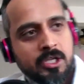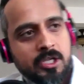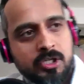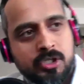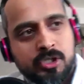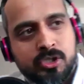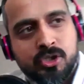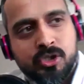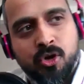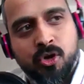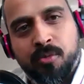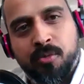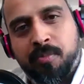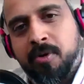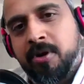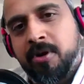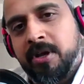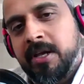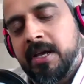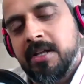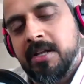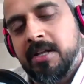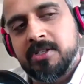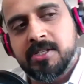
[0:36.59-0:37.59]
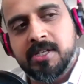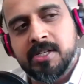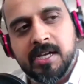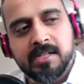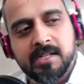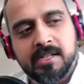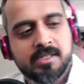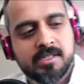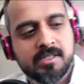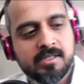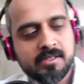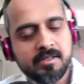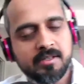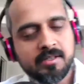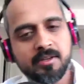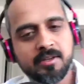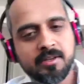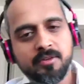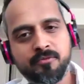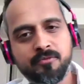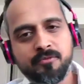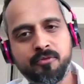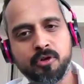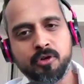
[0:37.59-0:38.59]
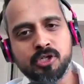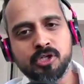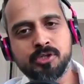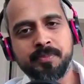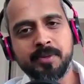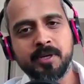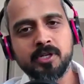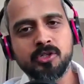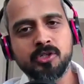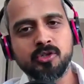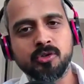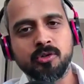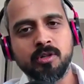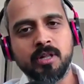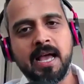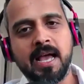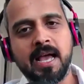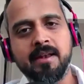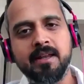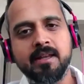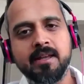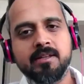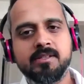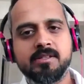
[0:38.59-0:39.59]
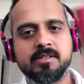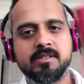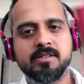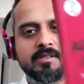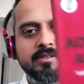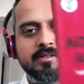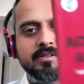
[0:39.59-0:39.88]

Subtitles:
Sobering Insights for Spiritual Addicts,